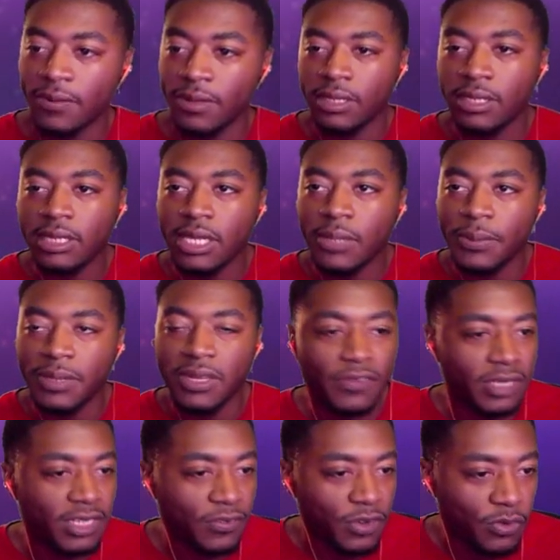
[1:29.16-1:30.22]
of a little bit of a
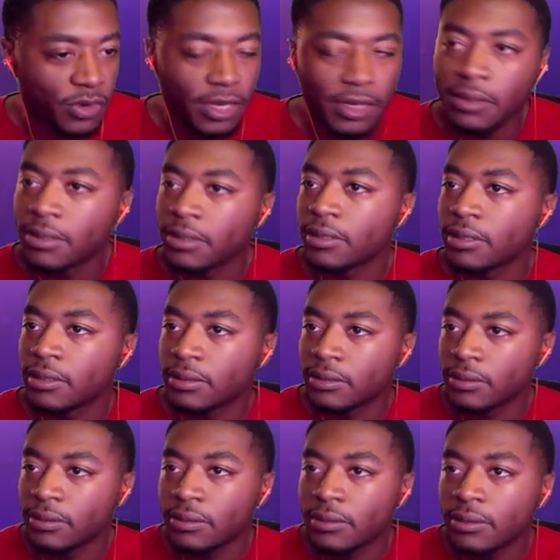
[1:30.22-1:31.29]
different red.
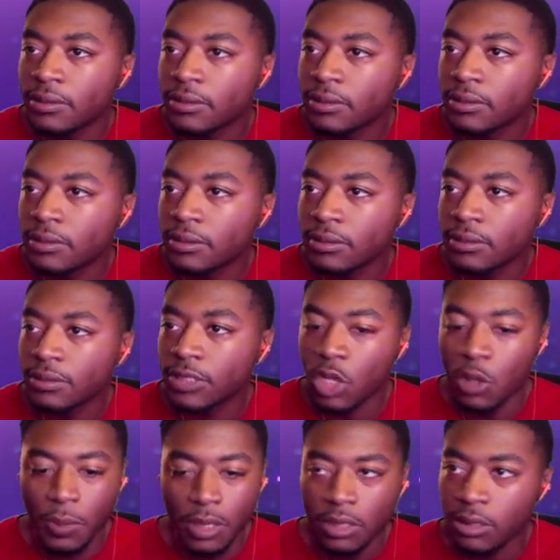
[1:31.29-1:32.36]

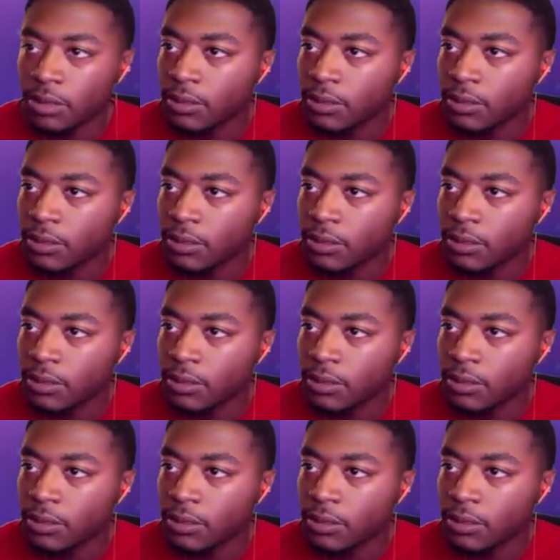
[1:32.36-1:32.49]
Thoma?